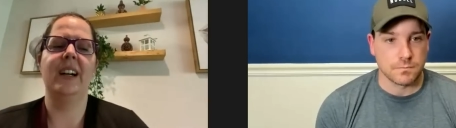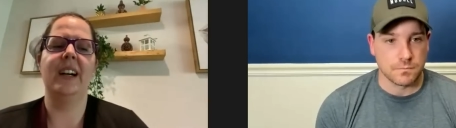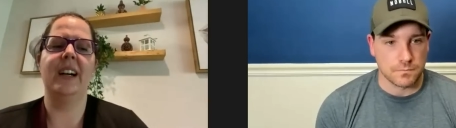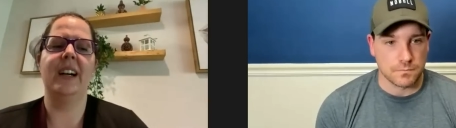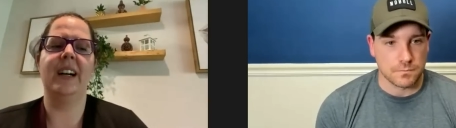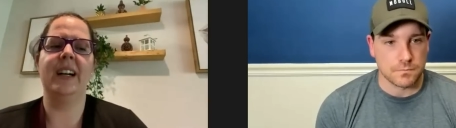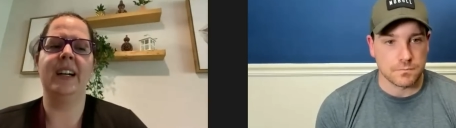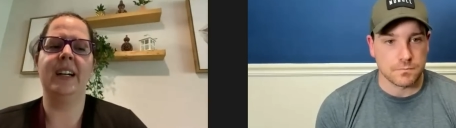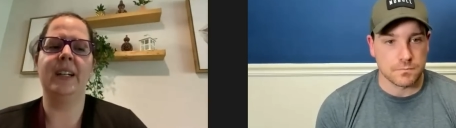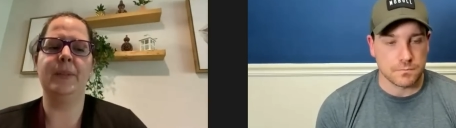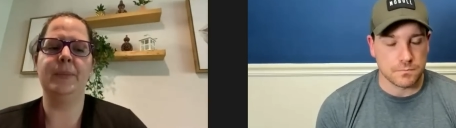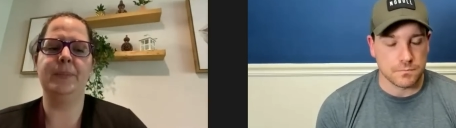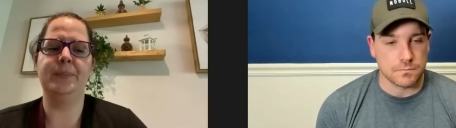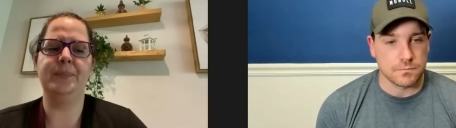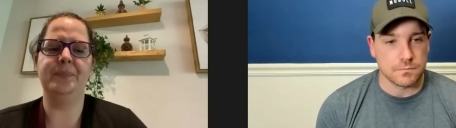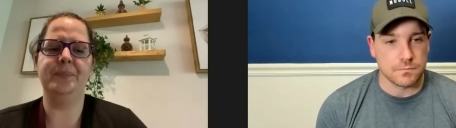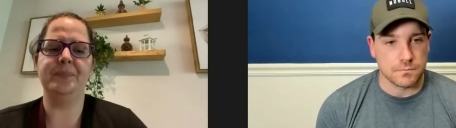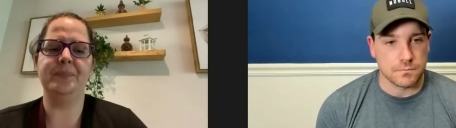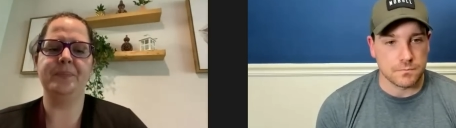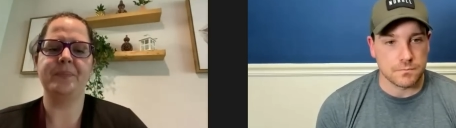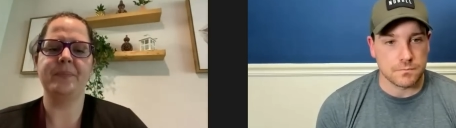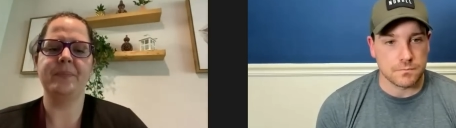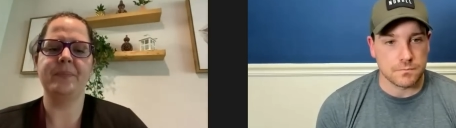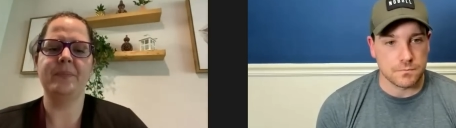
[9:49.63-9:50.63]

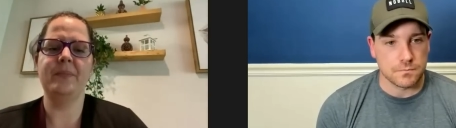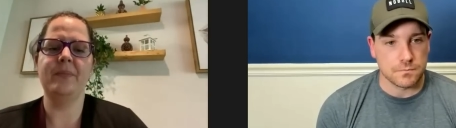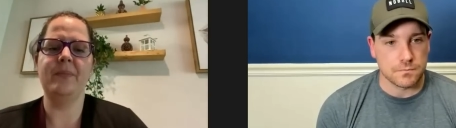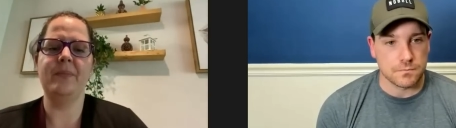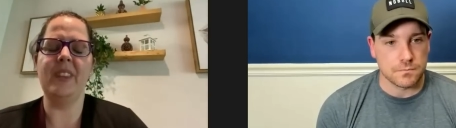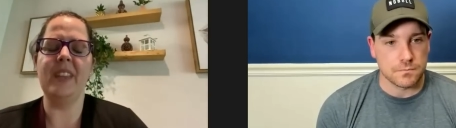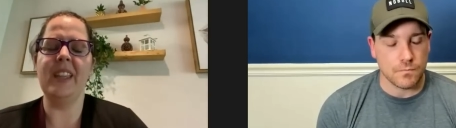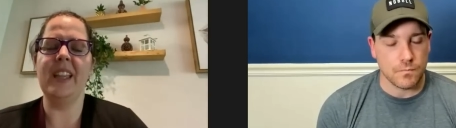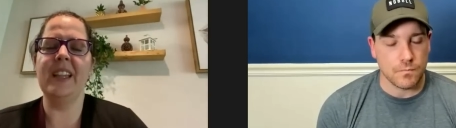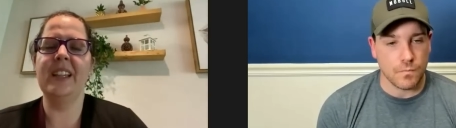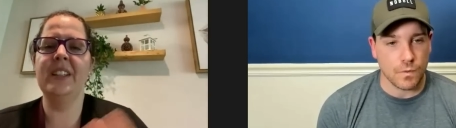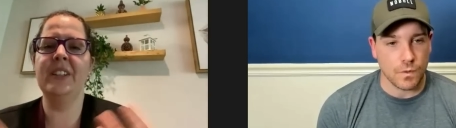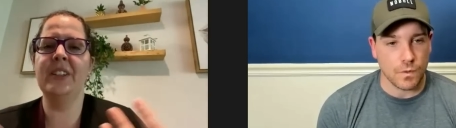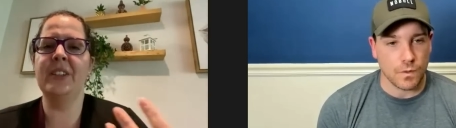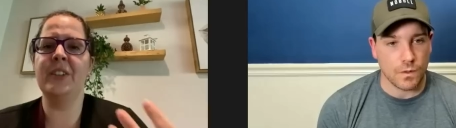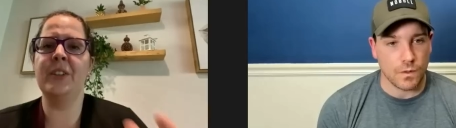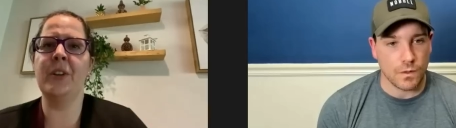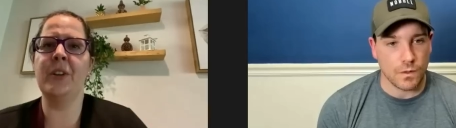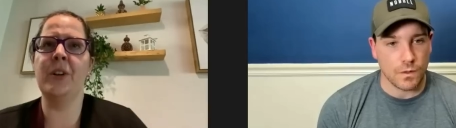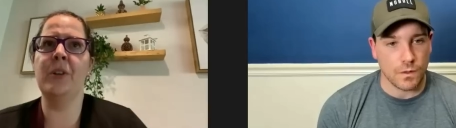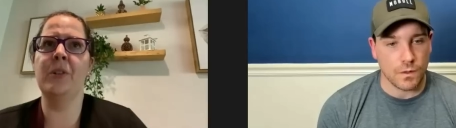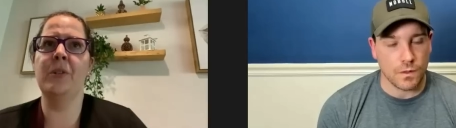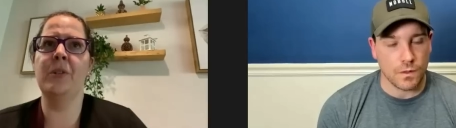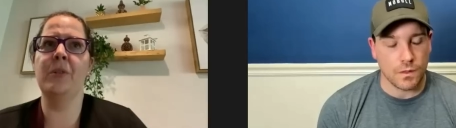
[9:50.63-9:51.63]
Speaker 1: Um, and
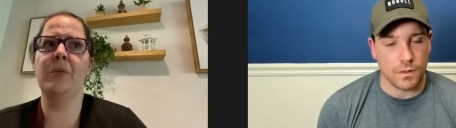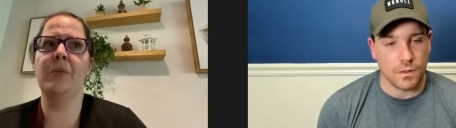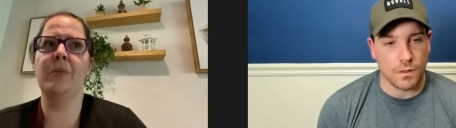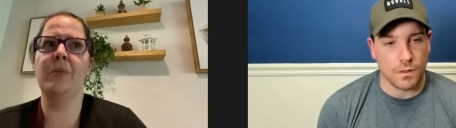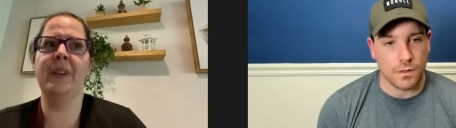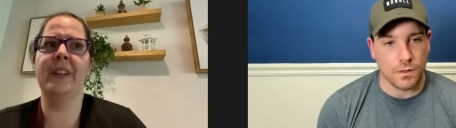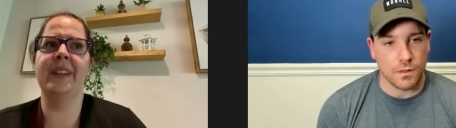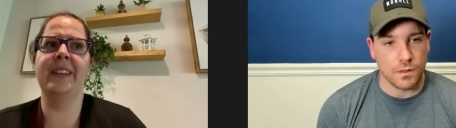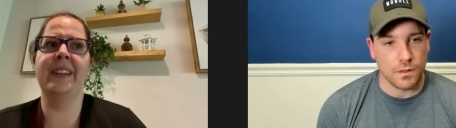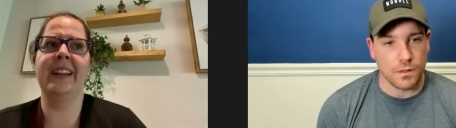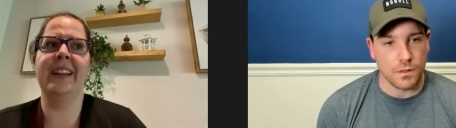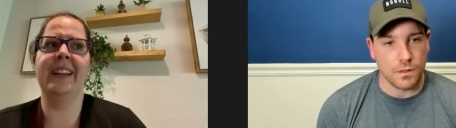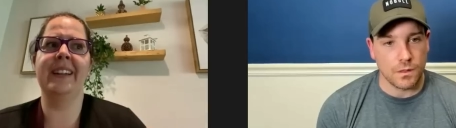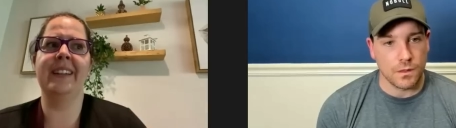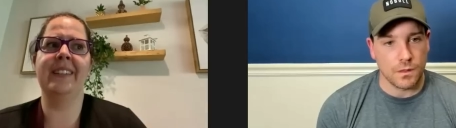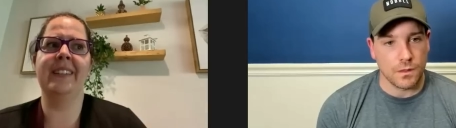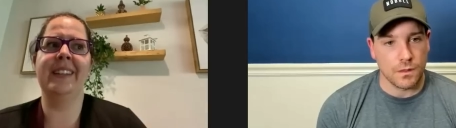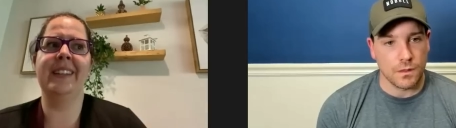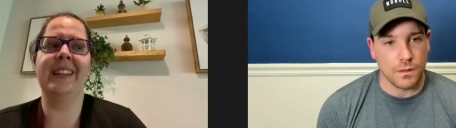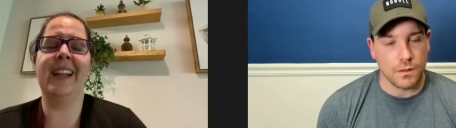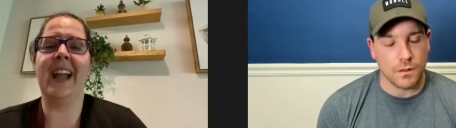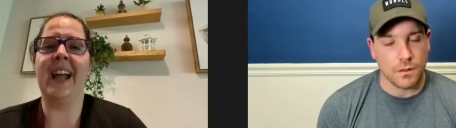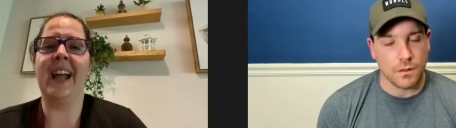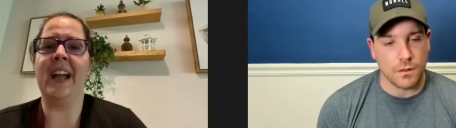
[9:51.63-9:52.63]
so, with like
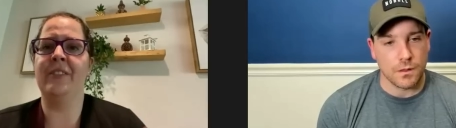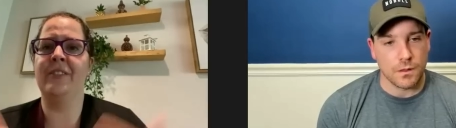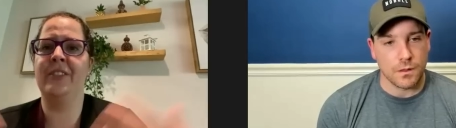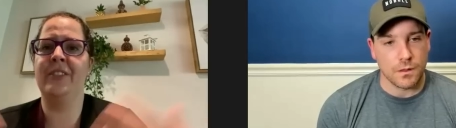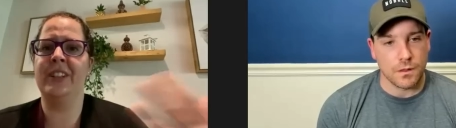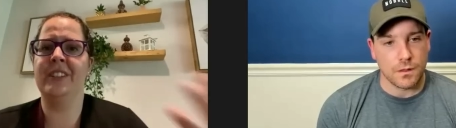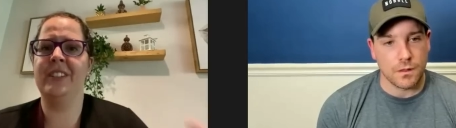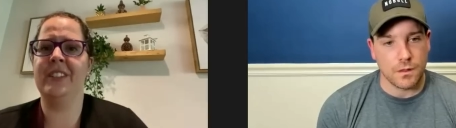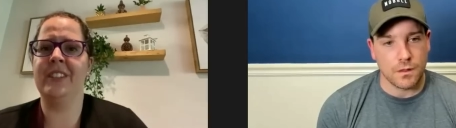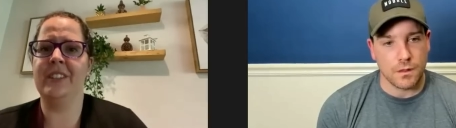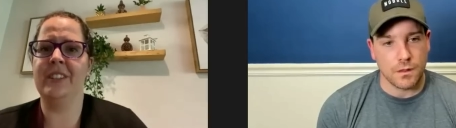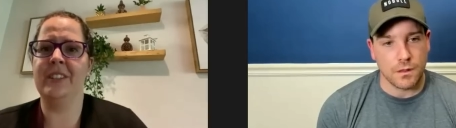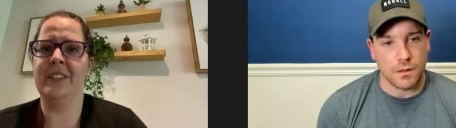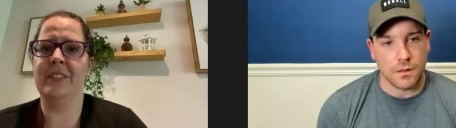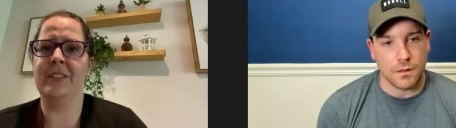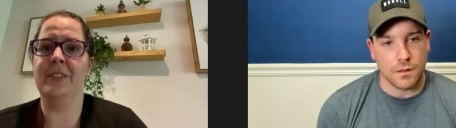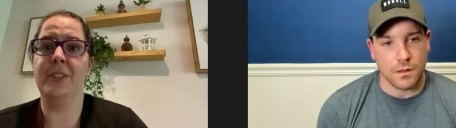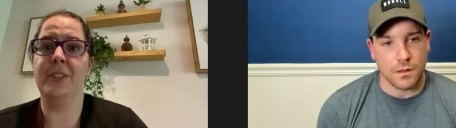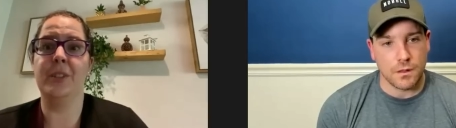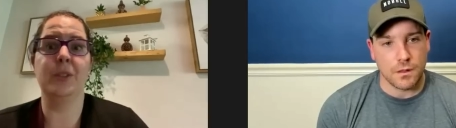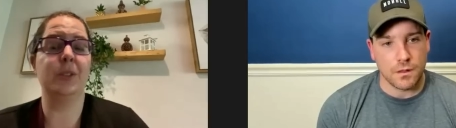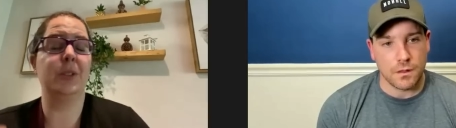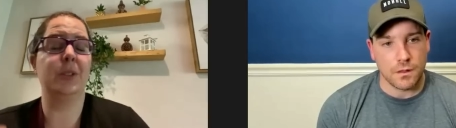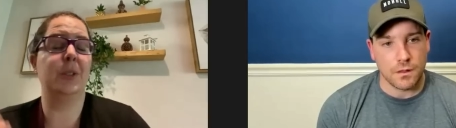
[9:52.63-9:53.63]
the advent of
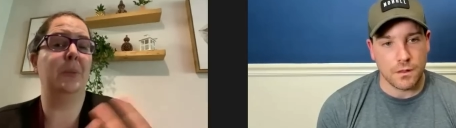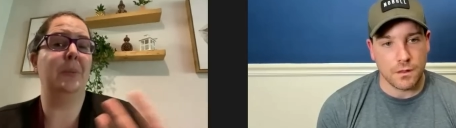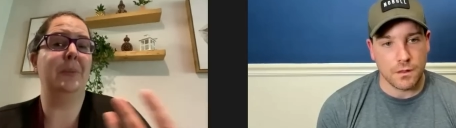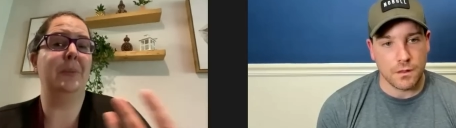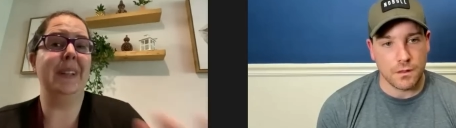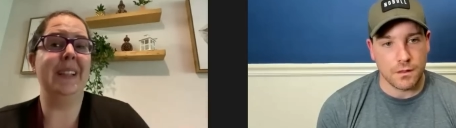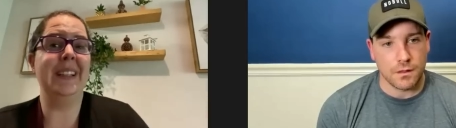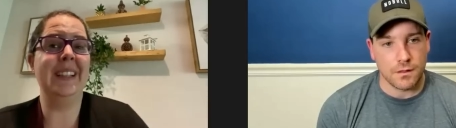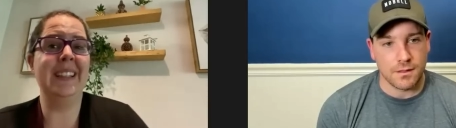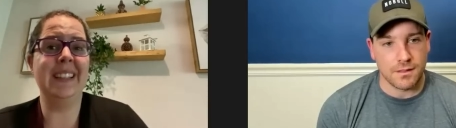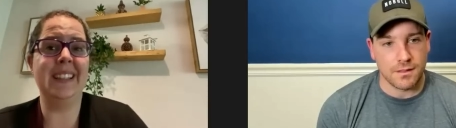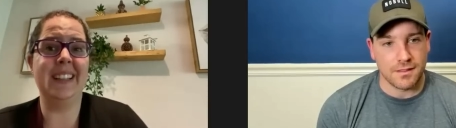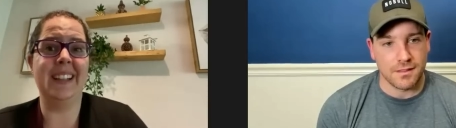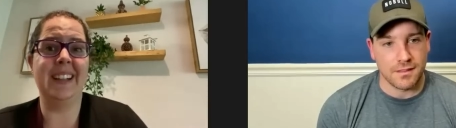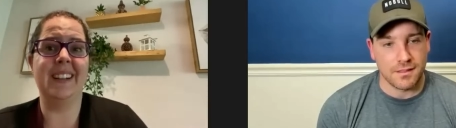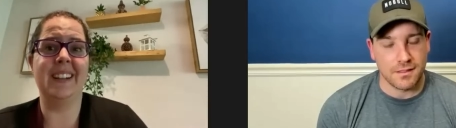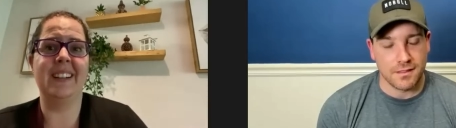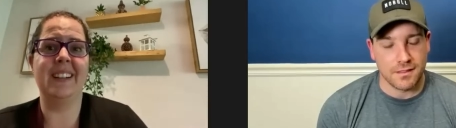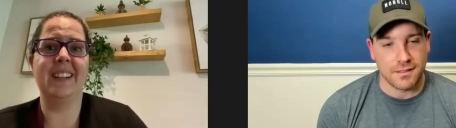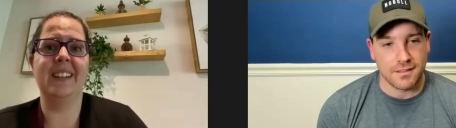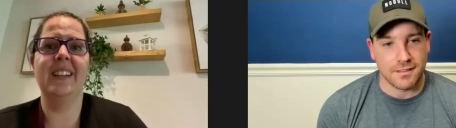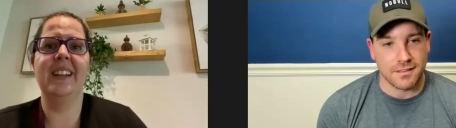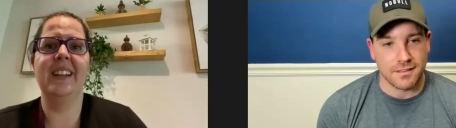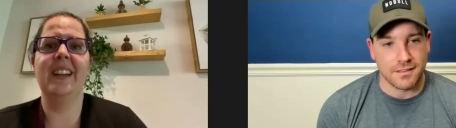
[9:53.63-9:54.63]
social
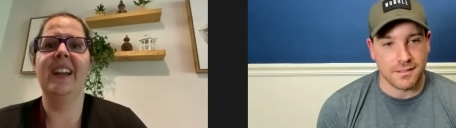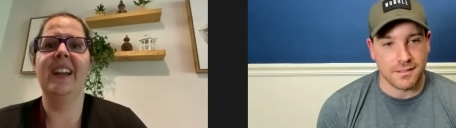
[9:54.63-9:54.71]
media